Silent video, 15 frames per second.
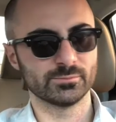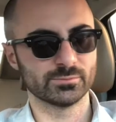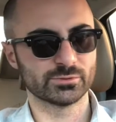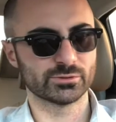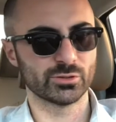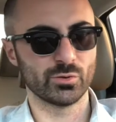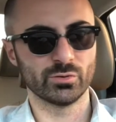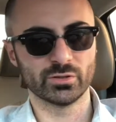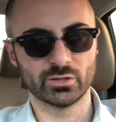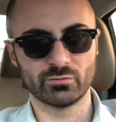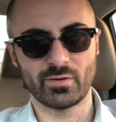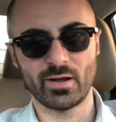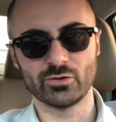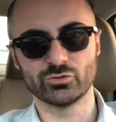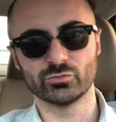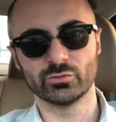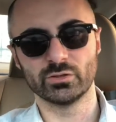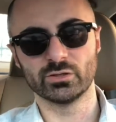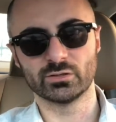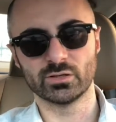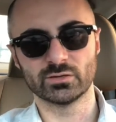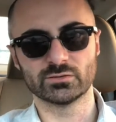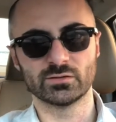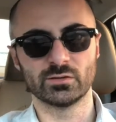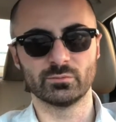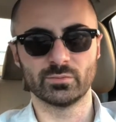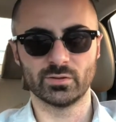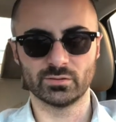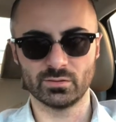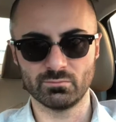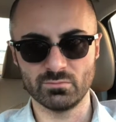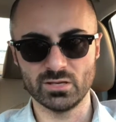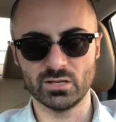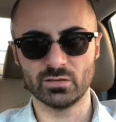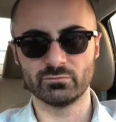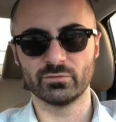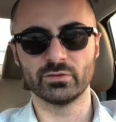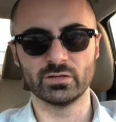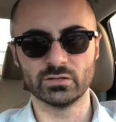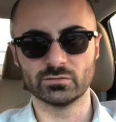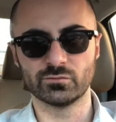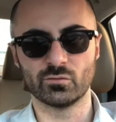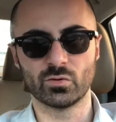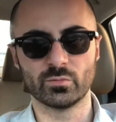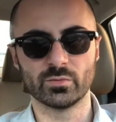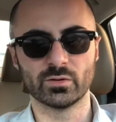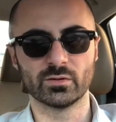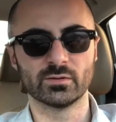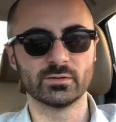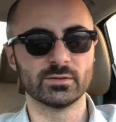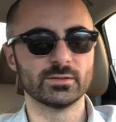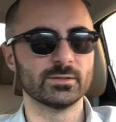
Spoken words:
slowly, gradually kicks in, but immediate release formula.